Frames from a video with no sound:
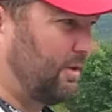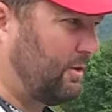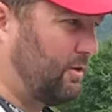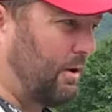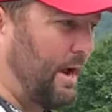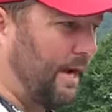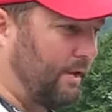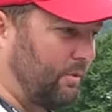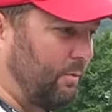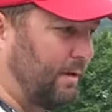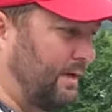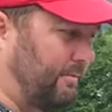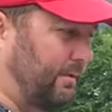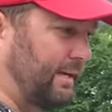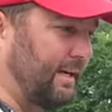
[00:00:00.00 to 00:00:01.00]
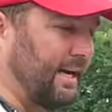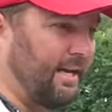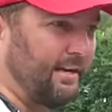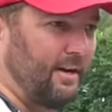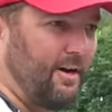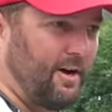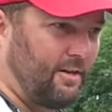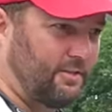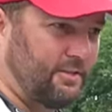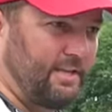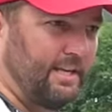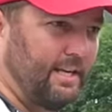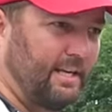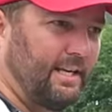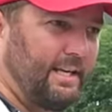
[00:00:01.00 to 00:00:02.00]
crack or whatever it got
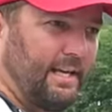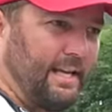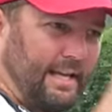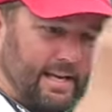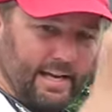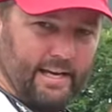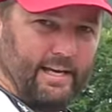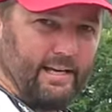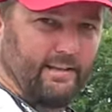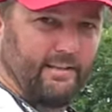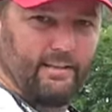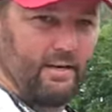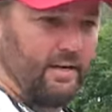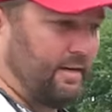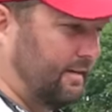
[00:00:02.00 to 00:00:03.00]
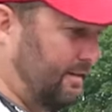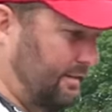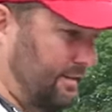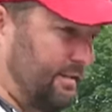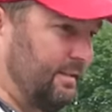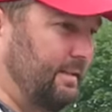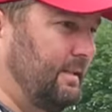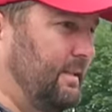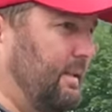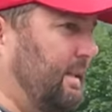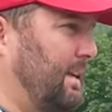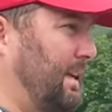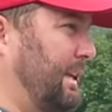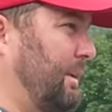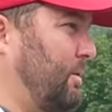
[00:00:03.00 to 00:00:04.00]
lodged in and uh,
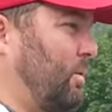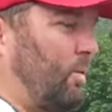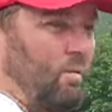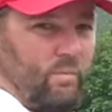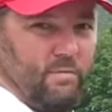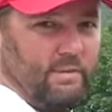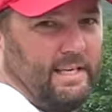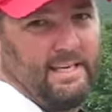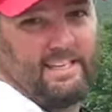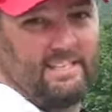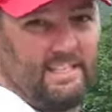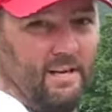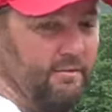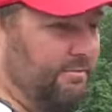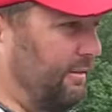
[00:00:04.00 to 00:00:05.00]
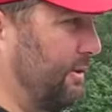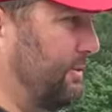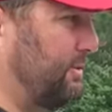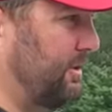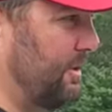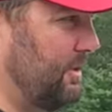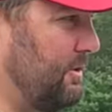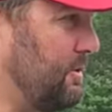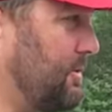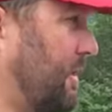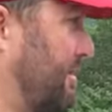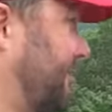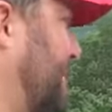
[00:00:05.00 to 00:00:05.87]
and it will get itself loose and then you can start